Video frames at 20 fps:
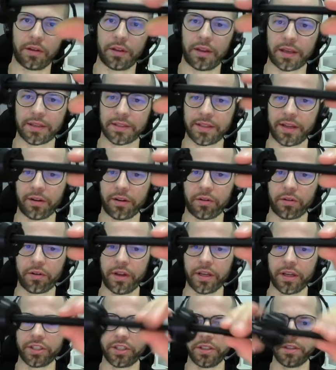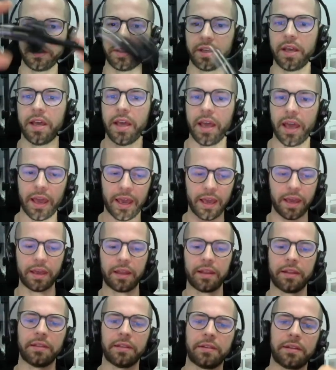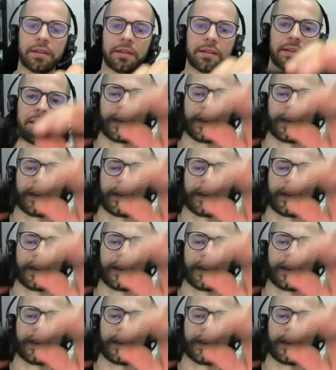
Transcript: the external connection, and